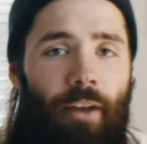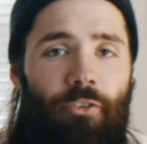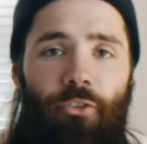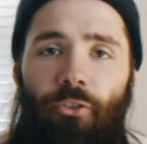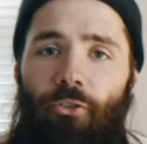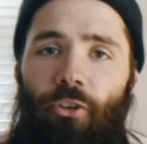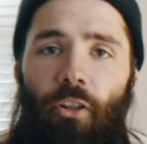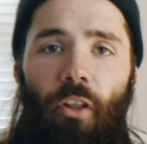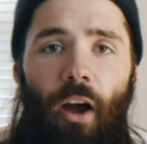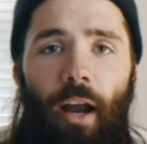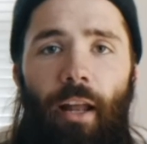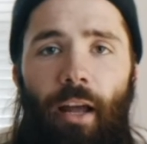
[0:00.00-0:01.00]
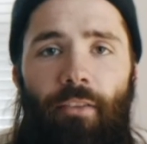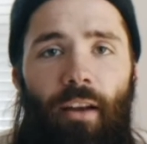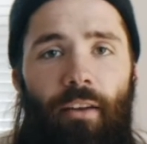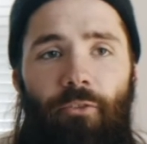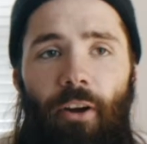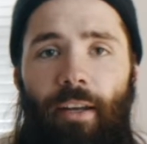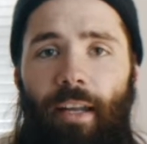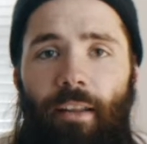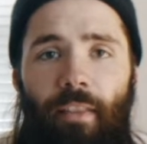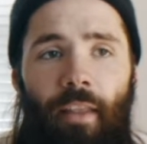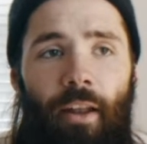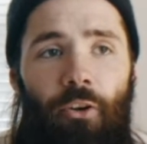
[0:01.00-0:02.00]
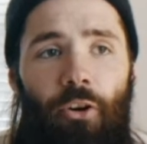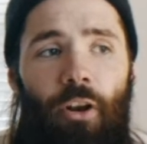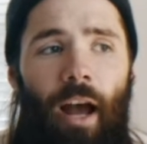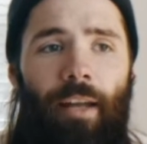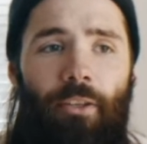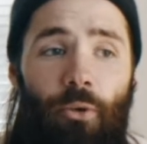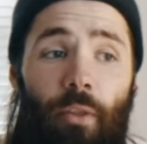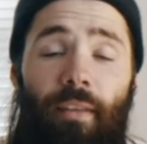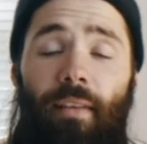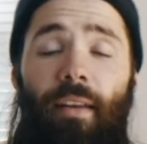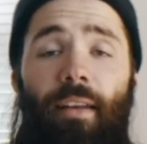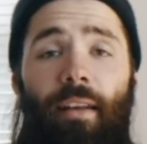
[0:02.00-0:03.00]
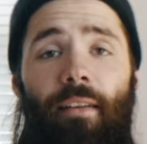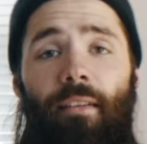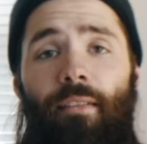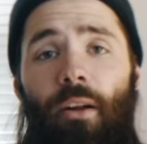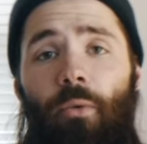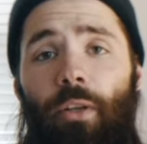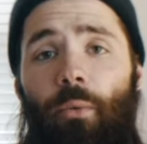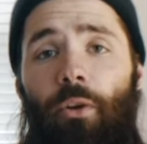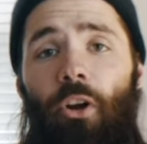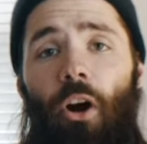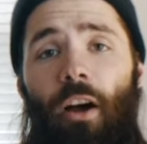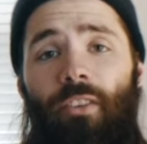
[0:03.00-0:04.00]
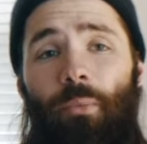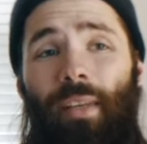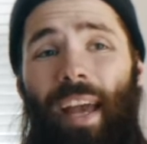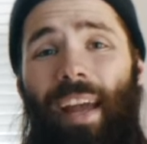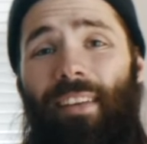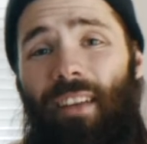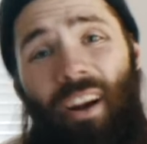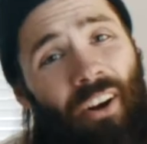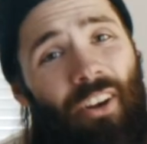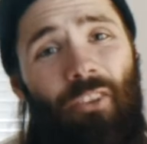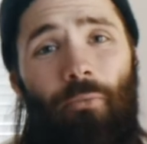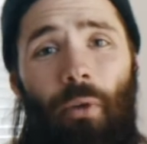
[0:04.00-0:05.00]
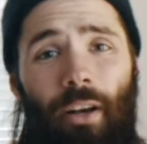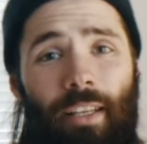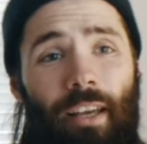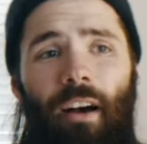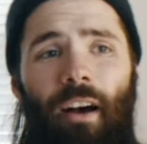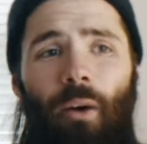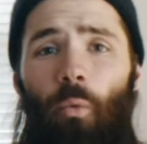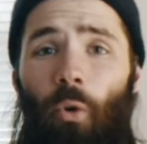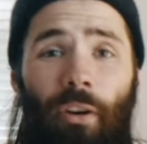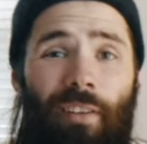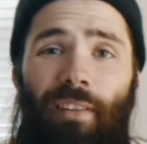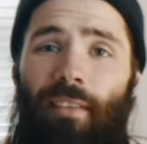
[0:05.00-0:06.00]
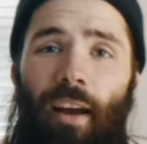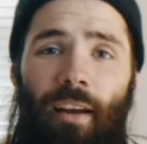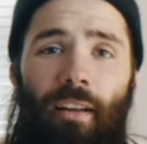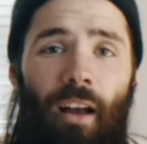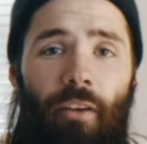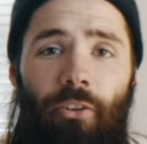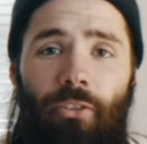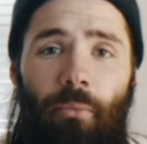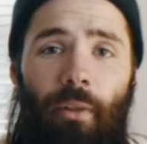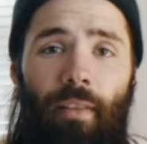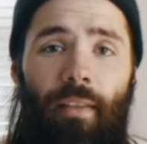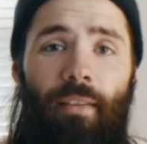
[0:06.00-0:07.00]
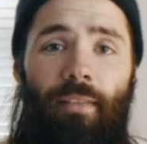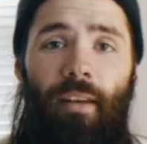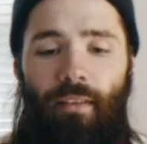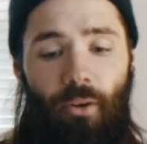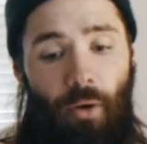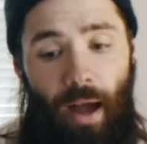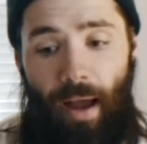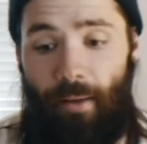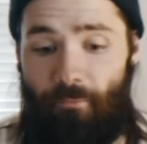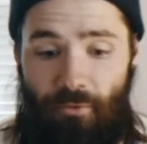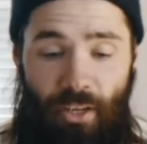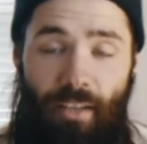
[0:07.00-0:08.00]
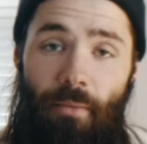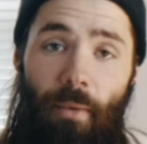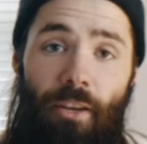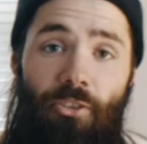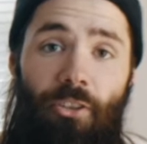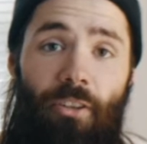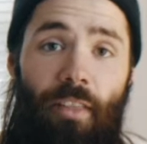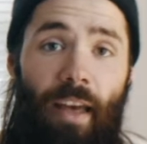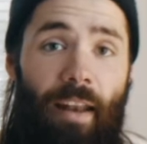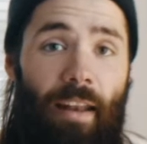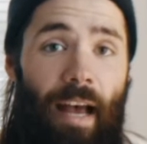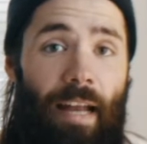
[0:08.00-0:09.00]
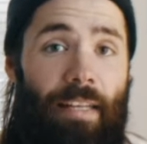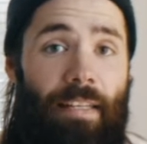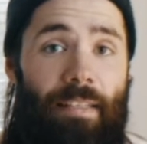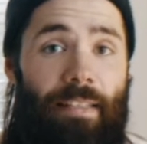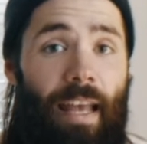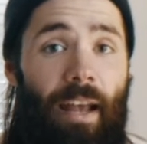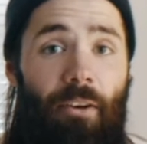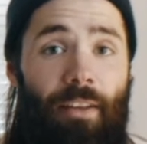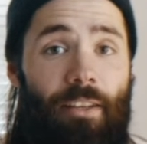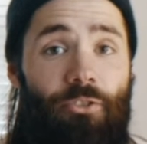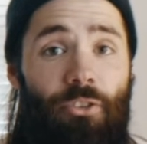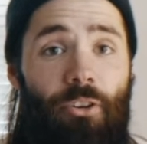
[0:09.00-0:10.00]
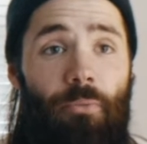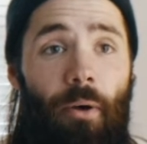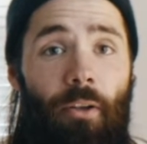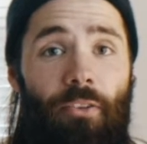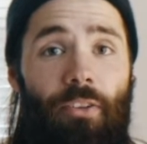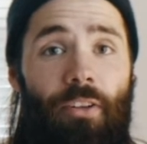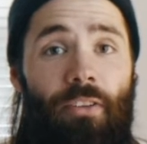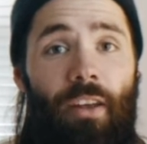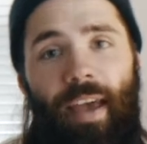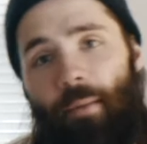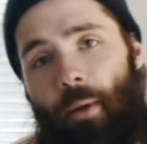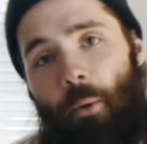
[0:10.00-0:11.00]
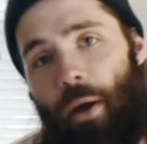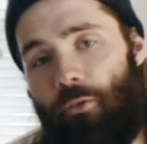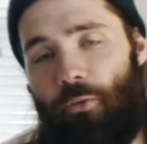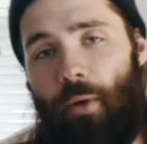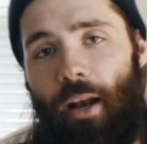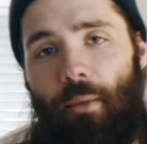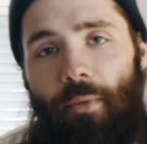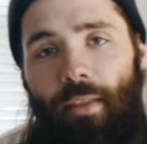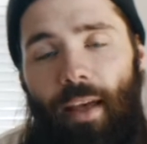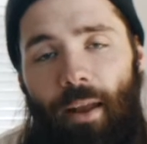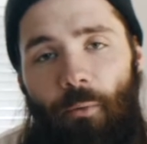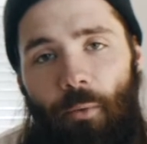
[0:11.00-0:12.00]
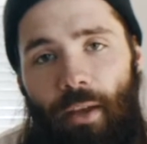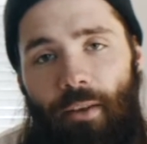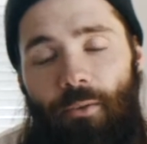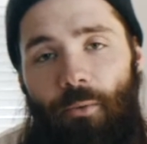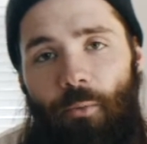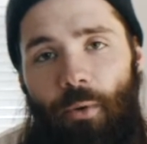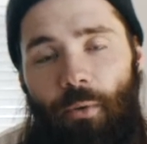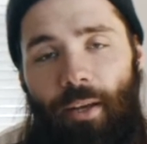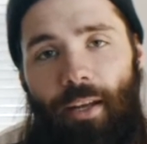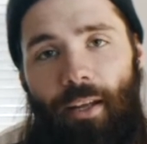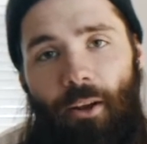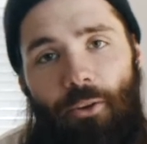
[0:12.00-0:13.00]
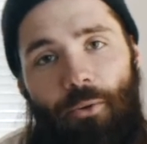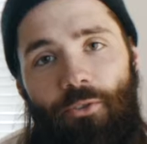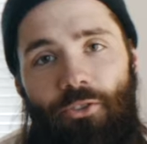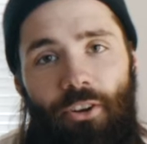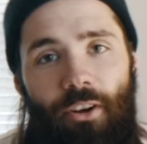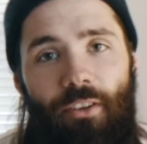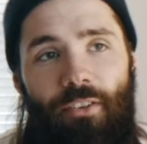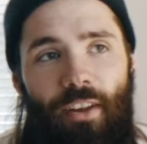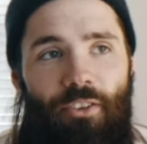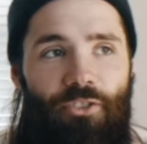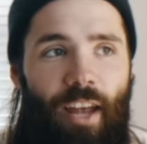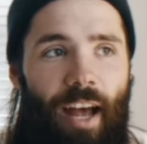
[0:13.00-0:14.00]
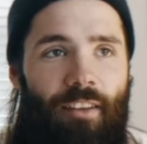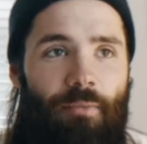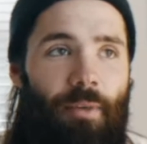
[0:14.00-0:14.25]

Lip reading: I just searched online. I tried to find anything that I could. I knew that sending it into Sony would cost me a ton of money. Warranty's not gonna cover something like this. So I checked to make sure that I didn't take out any insurance policies, and my wife reminded me that when we were getting our new insurance, and she asked